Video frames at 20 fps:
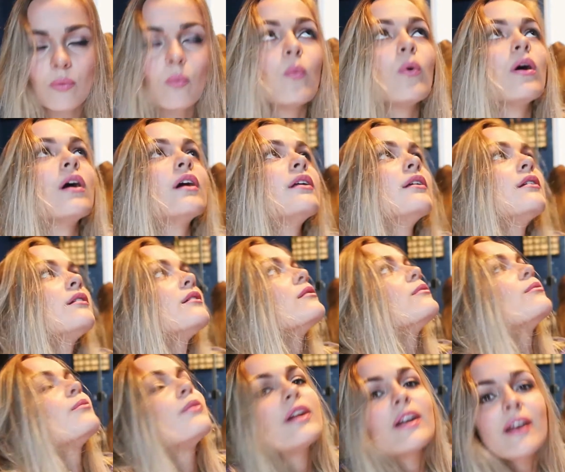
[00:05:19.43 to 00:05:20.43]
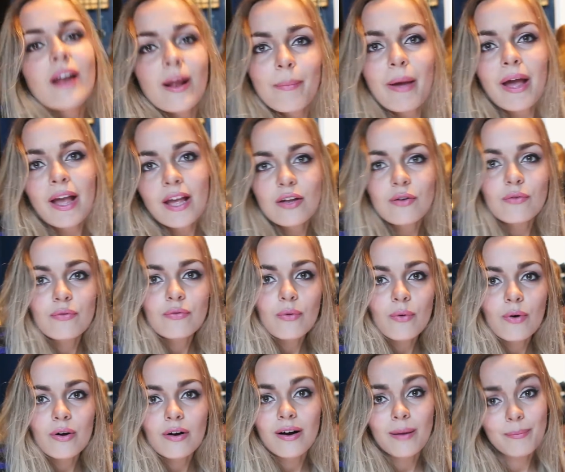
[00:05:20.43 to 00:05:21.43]
What did I pay you
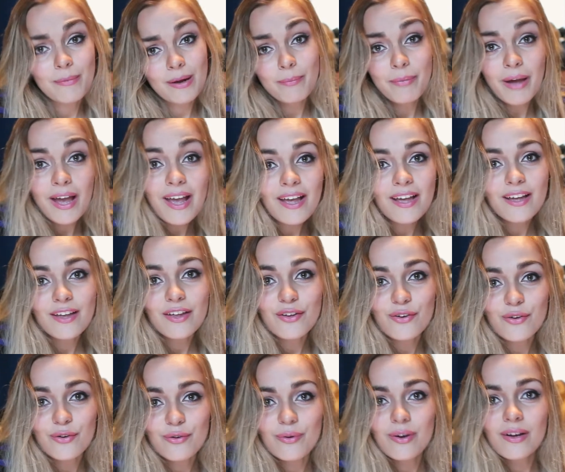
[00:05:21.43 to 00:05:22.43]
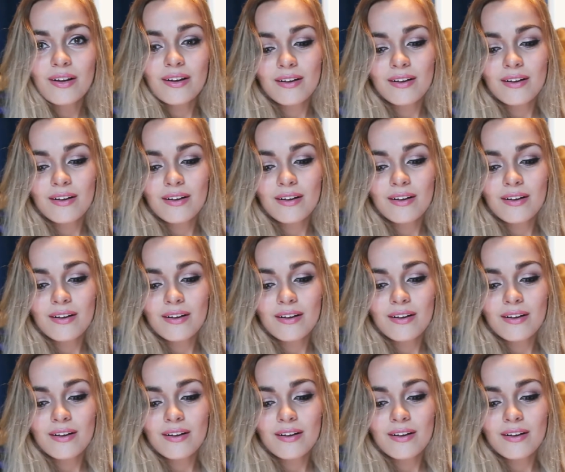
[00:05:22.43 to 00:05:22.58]
for? I'm not paying you.